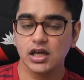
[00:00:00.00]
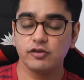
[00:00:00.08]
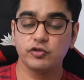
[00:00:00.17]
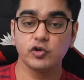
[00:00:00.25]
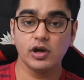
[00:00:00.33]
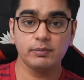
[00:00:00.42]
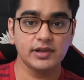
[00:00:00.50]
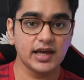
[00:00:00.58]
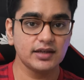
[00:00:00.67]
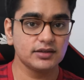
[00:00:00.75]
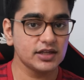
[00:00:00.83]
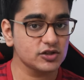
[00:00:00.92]
if you
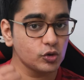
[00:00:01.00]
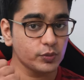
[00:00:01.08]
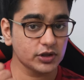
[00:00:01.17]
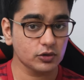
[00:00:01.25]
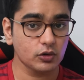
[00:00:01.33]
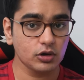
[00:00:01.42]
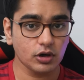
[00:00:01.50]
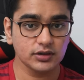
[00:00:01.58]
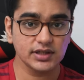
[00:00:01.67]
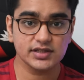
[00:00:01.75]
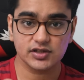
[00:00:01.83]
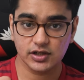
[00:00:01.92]
apply this coupon code on
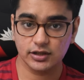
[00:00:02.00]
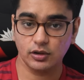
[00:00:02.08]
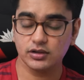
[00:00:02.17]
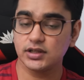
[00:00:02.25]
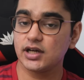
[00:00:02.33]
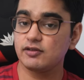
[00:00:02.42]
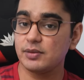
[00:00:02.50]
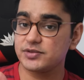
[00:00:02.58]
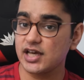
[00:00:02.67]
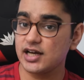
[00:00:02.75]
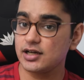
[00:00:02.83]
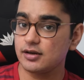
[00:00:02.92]
the screen on their
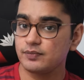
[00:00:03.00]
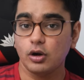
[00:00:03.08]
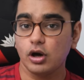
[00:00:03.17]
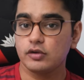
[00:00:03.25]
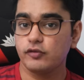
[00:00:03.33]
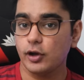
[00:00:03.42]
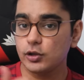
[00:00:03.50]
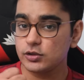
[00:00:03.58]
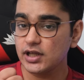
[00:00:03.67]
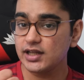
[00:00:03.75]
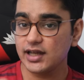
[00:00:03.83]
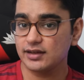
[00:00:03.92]
website or follow
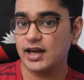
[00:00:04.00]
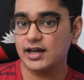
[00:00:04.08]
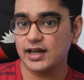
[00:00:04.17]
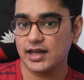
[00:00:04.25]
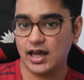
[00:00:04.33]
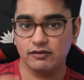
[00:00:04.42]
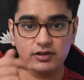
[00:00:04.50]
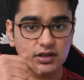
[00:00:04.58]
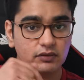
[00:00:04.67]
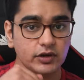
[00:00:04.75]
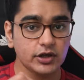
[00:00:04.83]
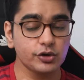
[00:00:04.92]
the link that I have in
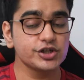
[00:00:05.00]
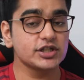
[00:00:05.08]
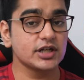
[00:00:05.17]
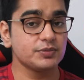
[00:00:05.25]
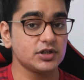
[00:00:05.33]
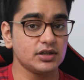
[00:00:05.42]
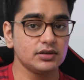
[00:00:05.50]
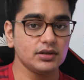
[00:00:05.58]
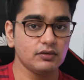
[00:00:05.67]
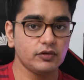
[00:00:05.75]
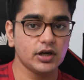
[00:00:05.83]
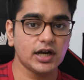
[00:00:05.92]
the video description
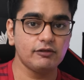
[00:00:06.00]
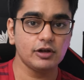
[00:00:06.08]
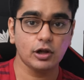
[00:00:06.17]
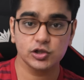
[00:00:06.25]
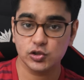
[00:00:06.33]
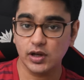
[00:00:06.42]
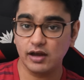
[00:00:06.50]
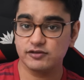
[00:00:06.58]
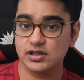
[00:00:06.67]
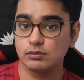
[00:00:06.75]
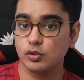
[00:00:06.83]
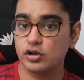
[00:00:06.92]
where I will also have
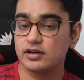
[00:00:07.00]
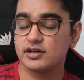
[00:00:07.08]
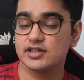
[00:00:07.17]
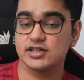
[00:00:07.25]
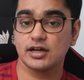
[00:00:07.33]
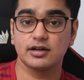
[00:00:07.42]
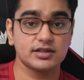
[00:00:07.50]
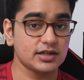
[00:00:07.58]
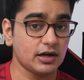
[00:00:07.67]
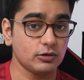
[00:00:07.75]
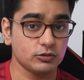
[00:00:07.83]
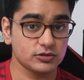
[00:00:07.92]
some more interesting
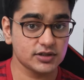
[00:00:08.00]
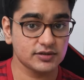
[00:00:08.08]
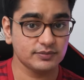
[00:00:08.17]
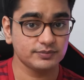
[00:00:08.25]
discounts.